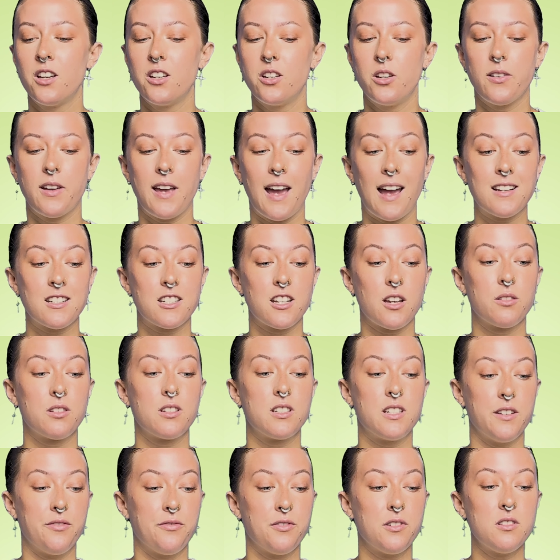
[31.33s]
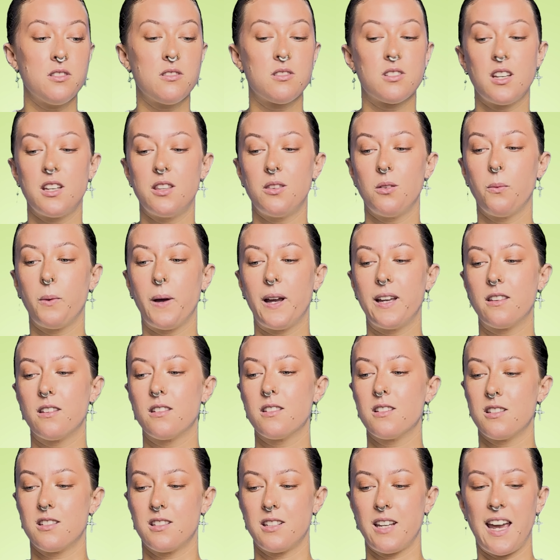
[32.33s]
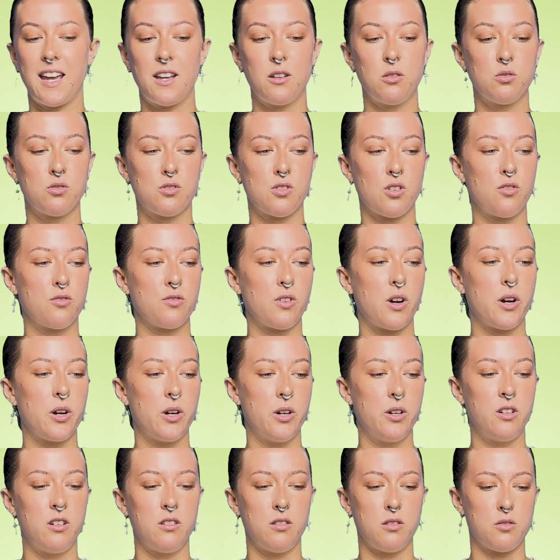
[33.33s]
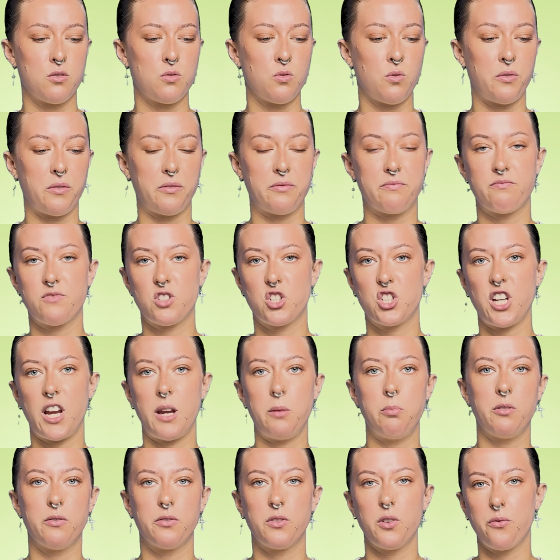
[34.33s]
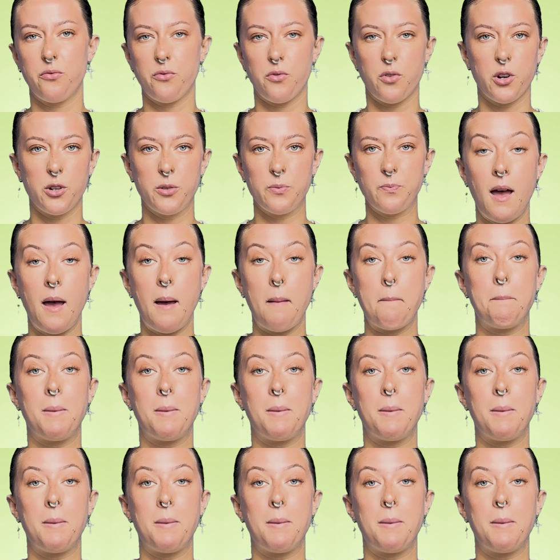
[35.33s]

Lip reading: You can tell the difference in the way that the scales are grown and the sort of shape of the fruit,